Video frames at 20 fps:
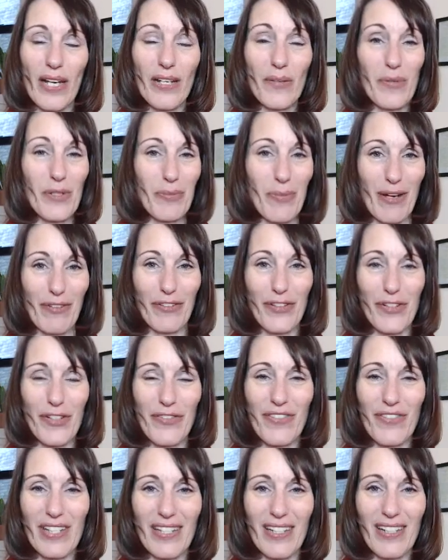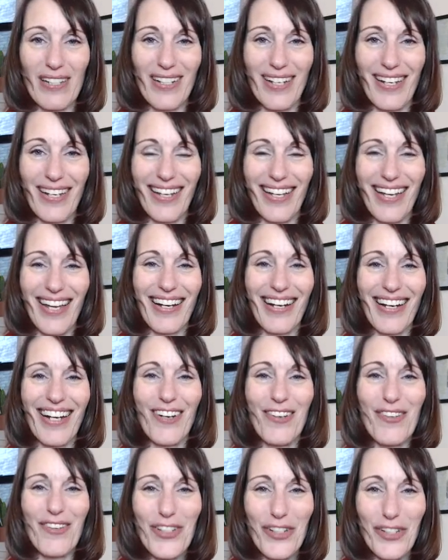It was my first visit, and I'd
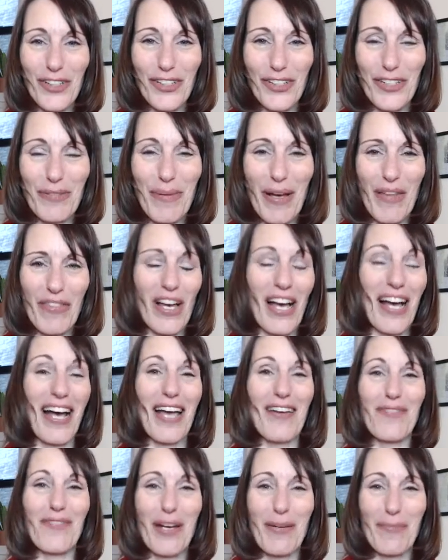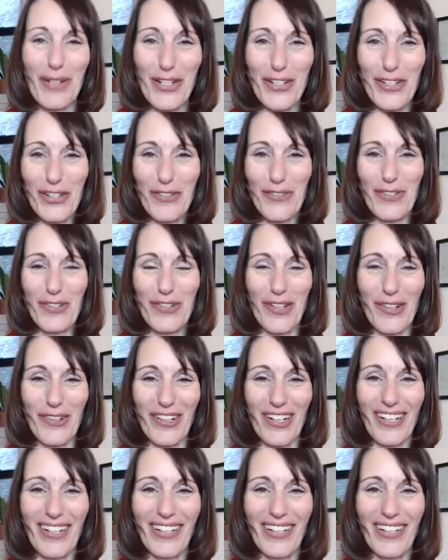always heard about the high vibration of Sedona.